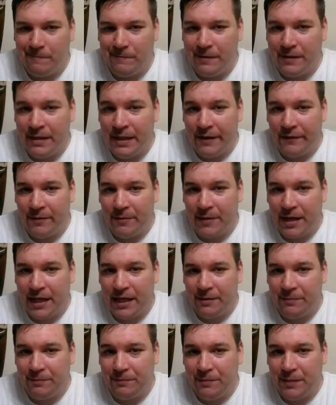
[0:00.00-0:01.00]
never made
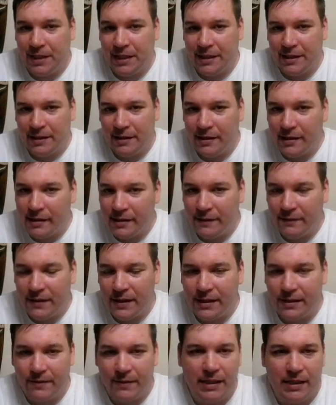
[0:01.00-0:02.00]
it because of
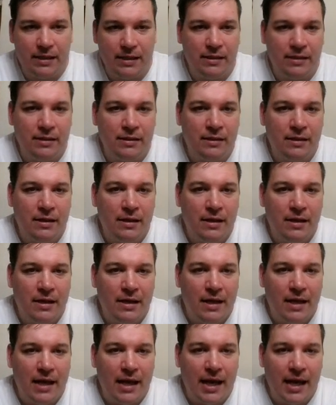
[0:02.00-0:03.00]
this return.
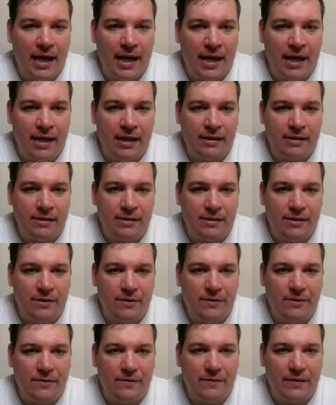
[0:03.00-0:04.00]
And
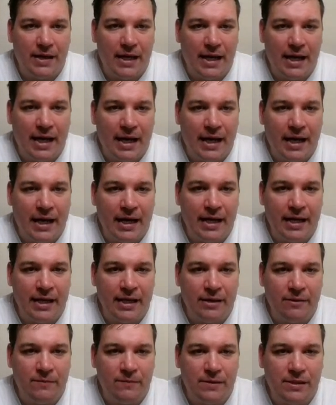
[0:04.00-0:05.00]
so that
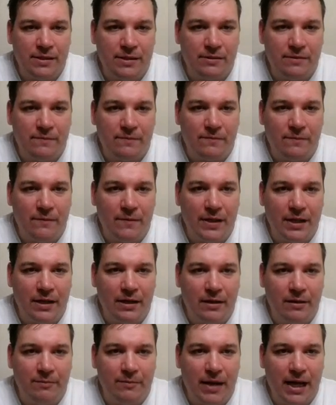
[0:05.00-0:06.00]
I was
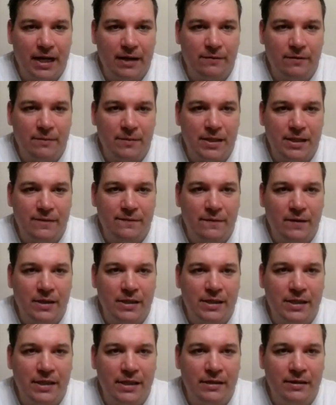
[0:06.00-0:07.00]
returned back from this
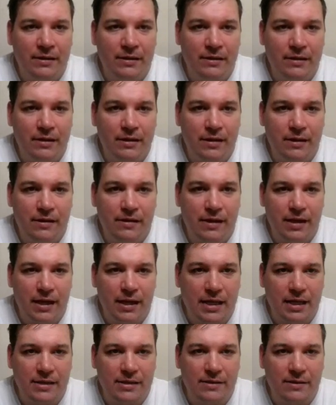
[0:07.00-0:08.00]
function that
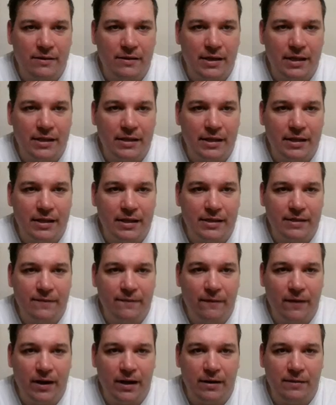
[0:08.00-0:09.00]
gets stored into this
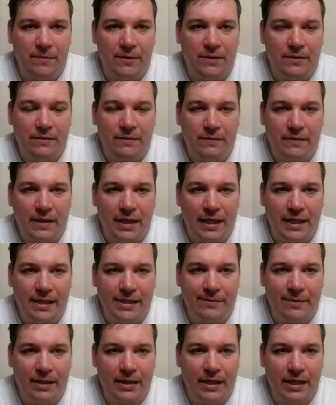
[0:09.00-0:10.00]
variable that gets
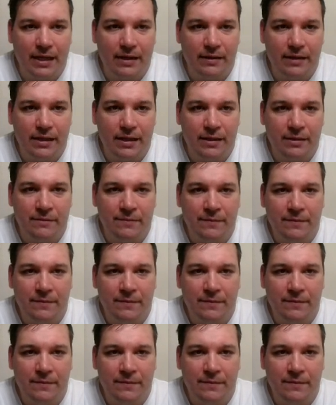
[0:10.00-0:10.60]
printed out here.